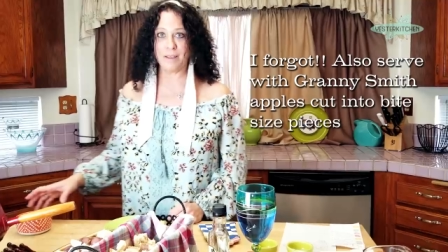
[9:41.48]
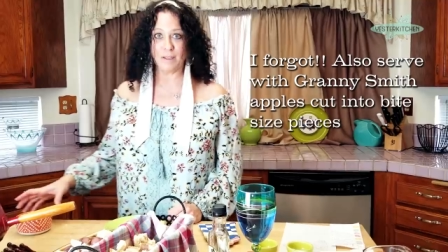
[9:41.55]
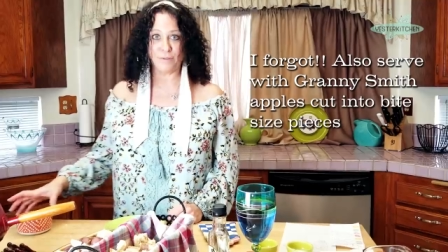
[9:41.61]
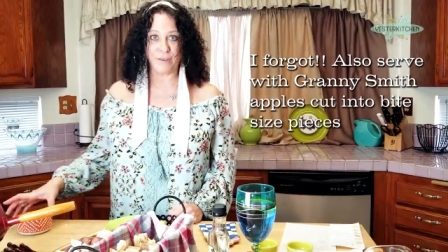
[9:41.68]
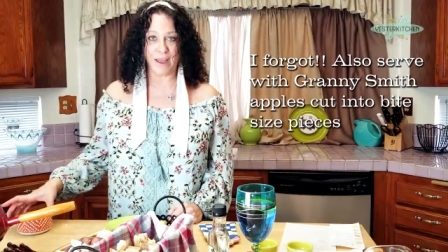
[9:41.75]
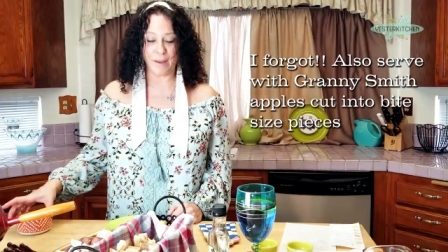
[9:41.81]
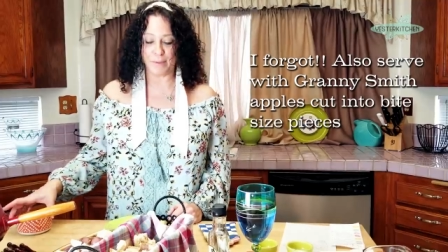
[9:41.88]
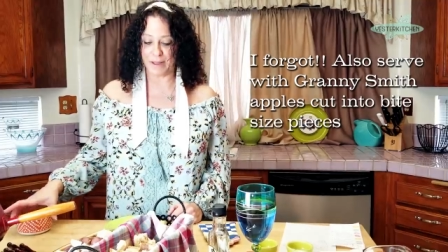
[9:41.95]
It's
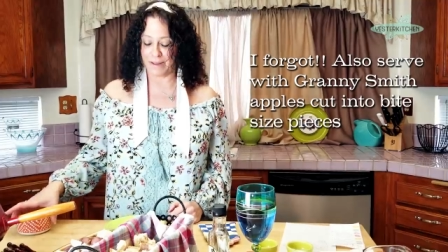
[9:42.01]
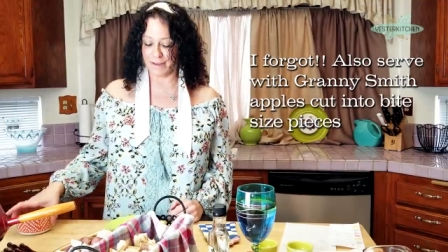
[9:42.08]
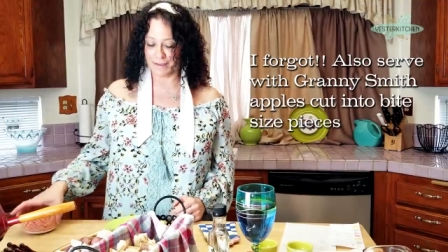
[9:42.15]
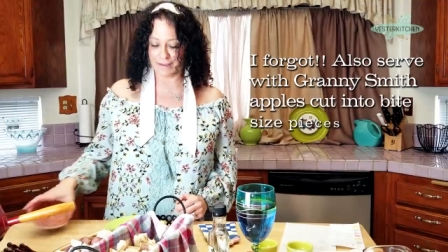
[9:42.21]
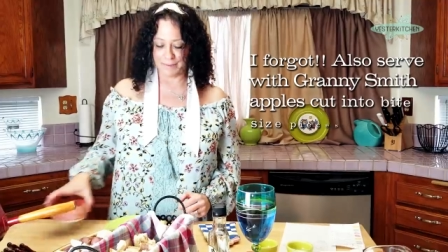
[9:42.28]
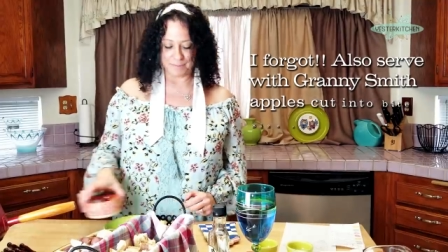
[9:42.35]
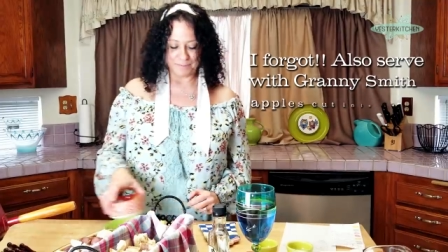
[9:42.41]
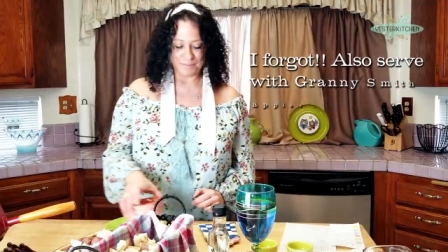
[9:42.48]

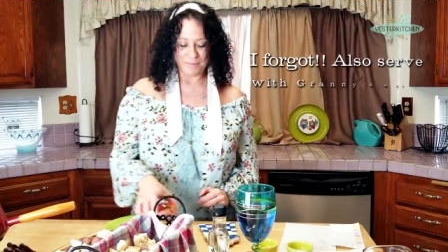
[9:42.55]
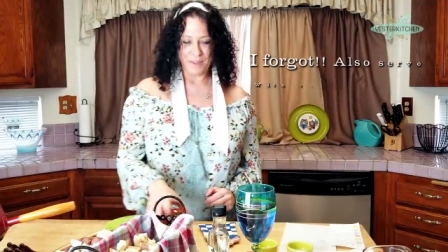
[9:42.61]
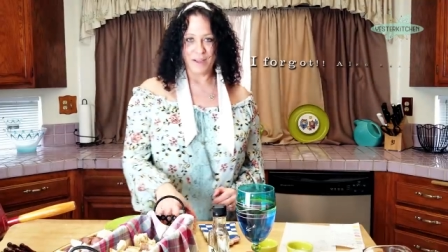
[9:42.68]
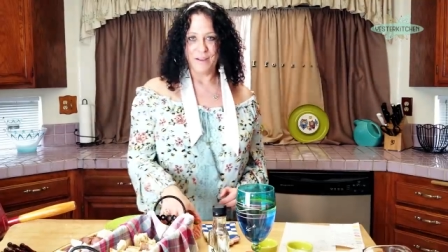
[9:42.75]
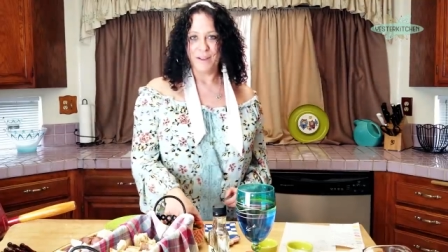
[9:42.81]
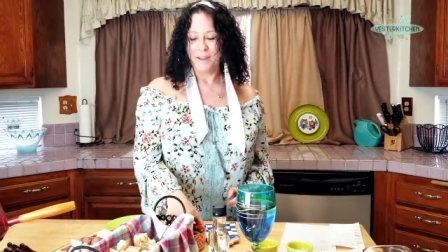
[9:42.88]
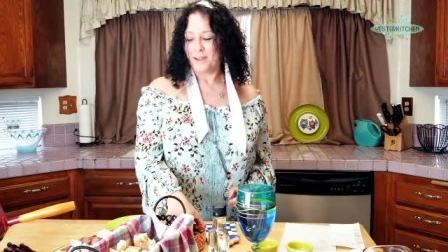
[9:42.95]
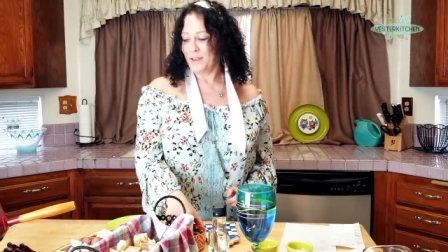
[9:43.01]
fabulous.
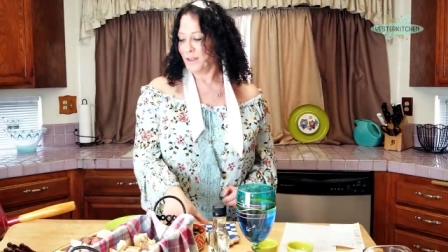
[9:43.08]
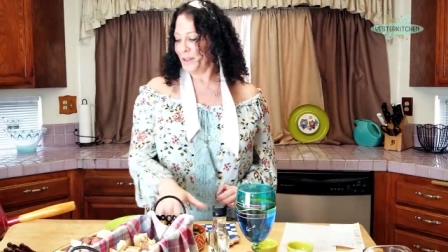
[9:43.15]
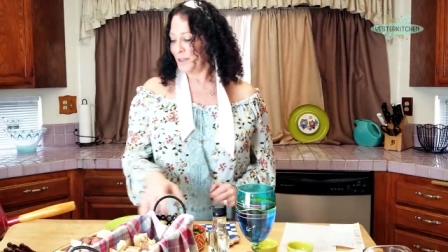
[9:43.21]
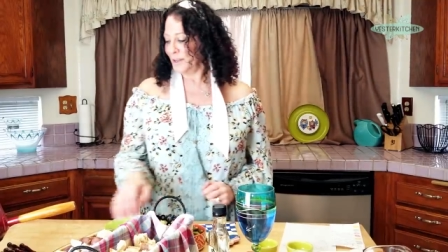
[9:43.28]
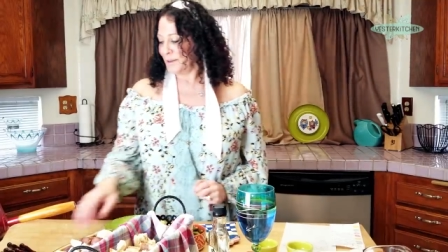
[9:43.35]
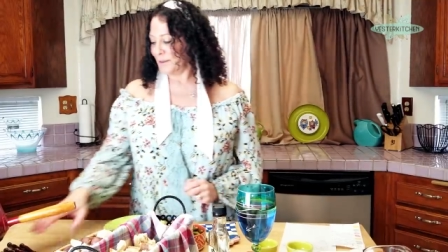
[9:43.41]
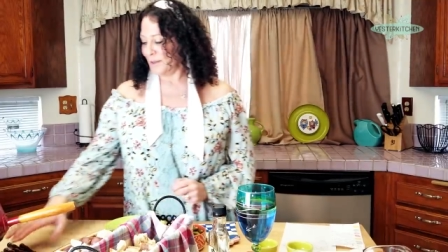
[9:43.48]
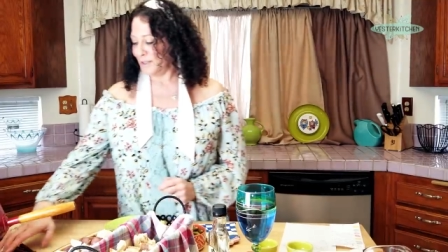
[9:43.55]

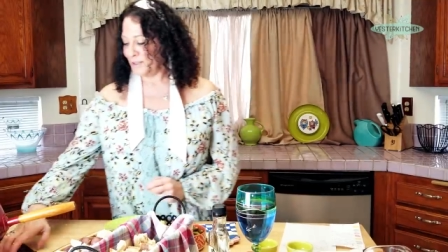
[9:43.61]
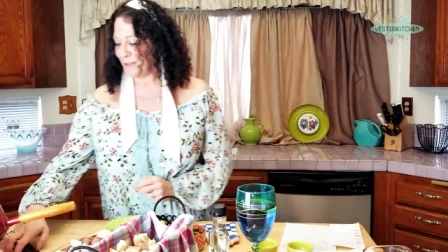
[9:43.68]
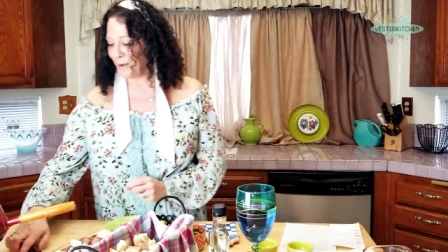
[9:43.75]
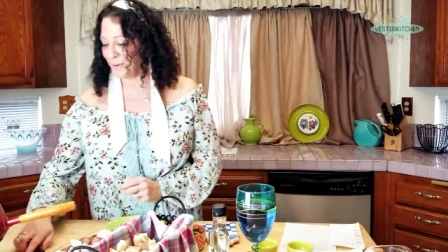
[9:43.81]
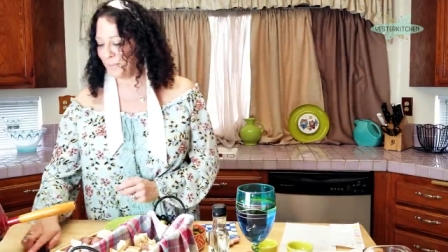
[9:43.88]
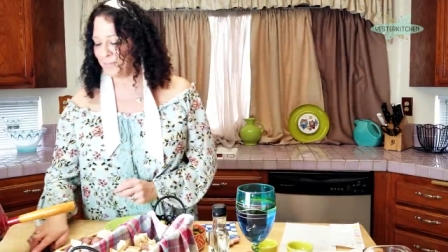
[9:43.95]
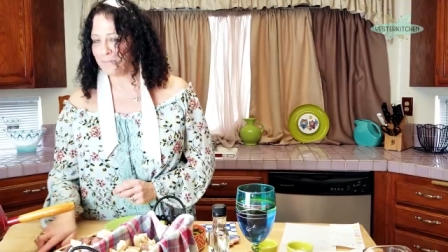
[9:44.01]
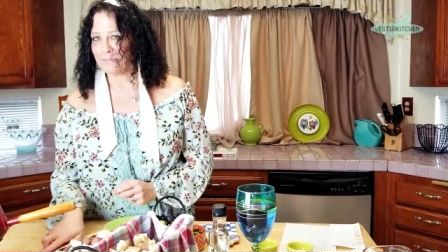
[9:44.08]

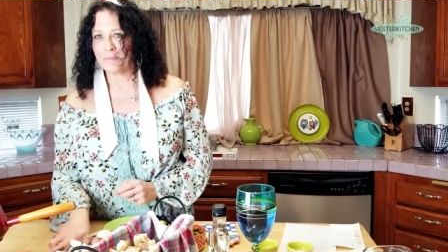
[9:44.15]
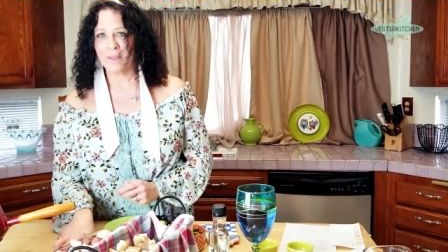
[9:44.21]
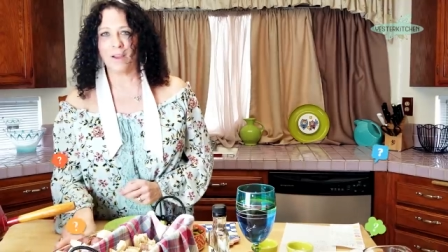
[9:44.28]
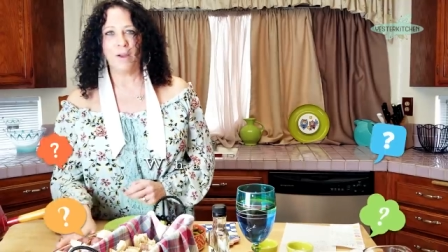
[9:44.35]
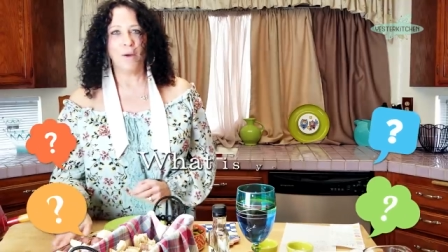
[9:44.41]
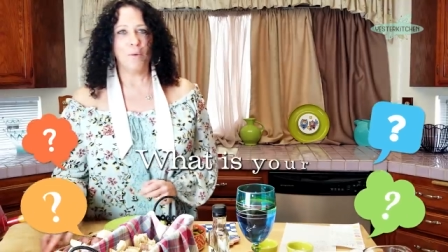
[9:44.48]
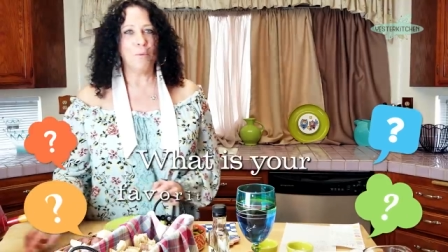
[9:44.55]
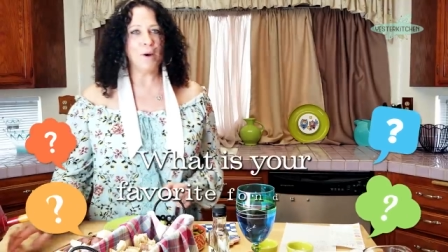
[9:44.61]
So
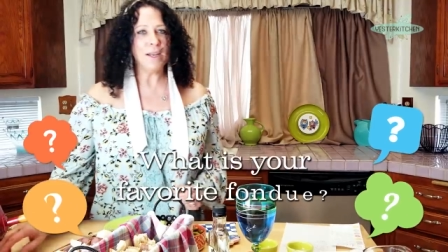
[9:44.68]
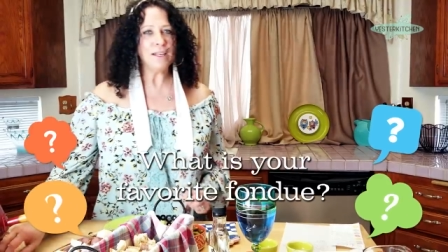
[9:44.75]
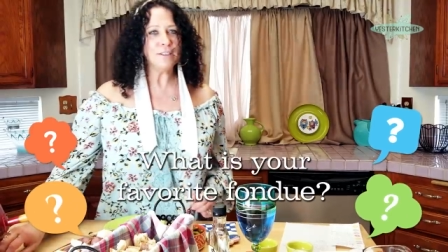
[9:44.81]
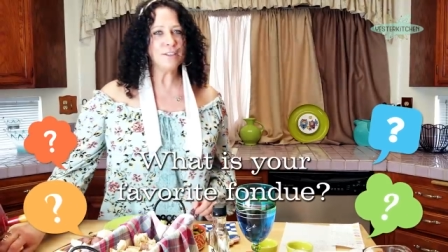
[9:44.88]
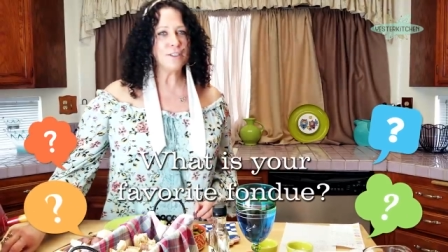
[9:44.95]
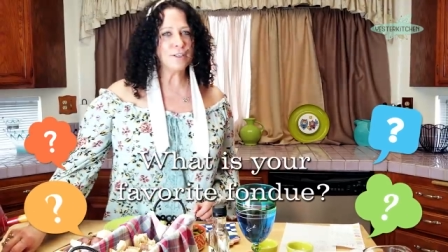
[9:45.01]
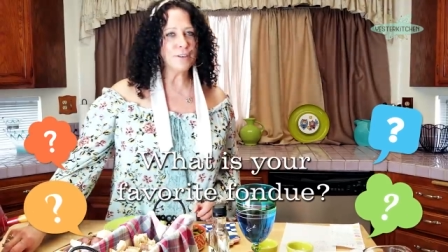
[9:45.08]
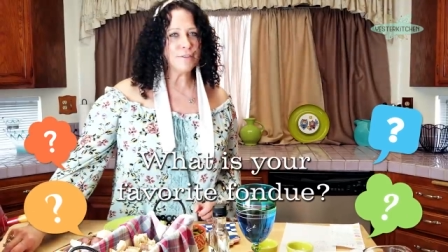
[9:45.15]
what
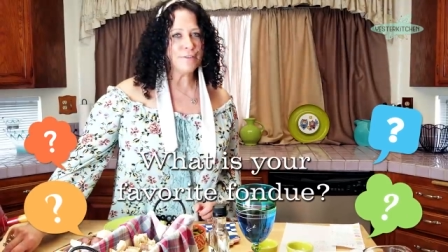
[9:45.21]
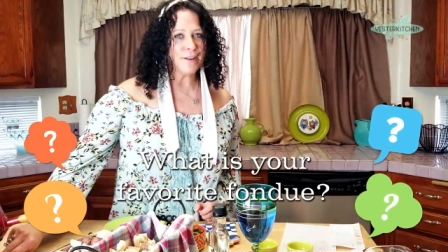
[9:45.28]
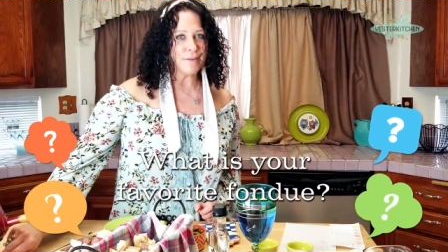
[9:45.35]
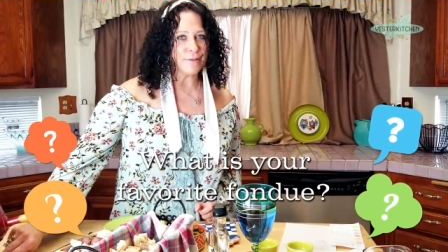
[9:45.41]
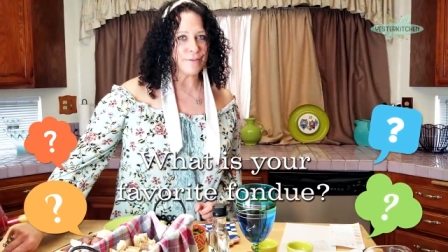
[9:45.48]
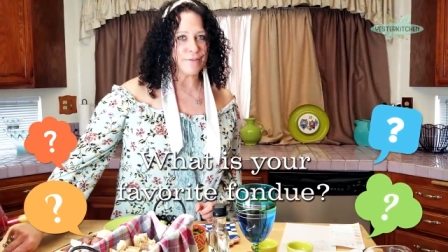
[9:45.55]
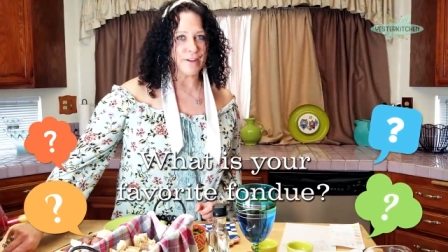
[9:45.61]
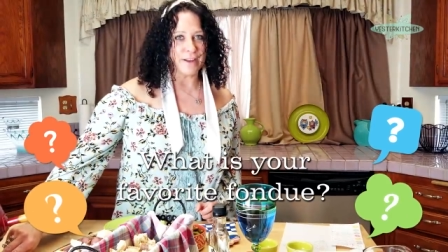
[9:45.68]
is your
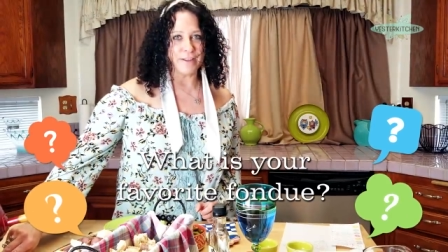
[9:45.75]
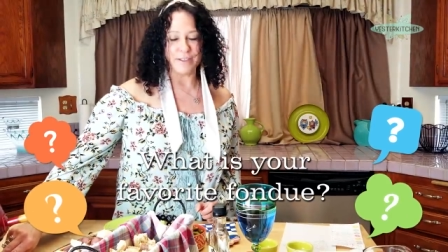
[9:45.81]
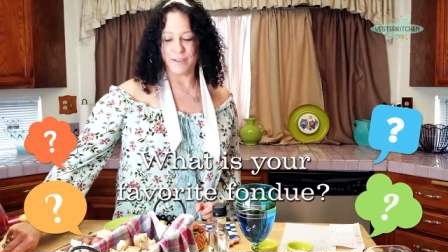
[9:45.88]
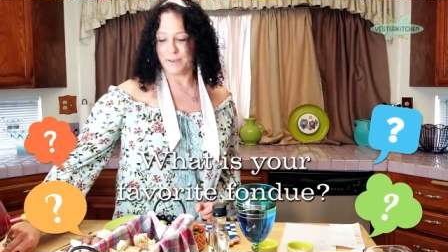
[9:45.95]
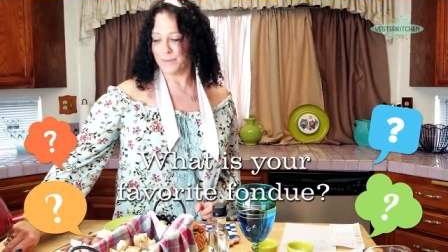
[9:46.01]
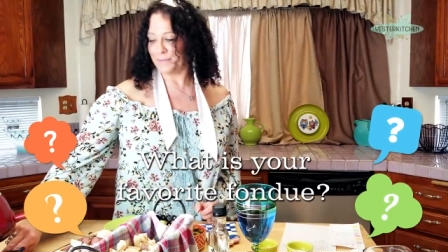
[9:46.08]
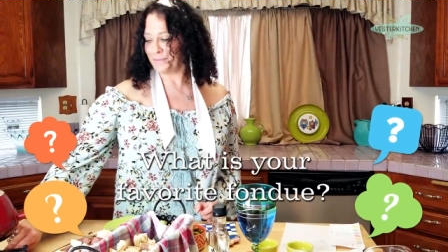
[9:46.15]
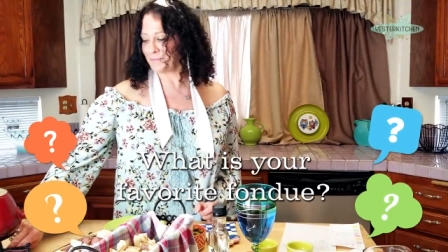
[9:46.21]
favorite
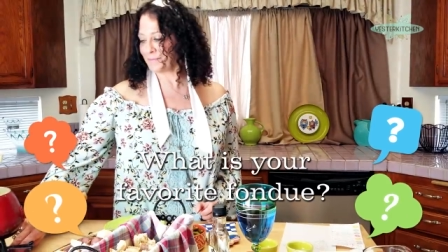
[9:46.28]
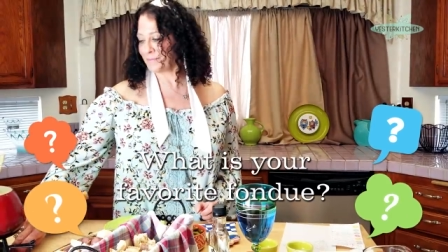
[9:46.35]
fondue?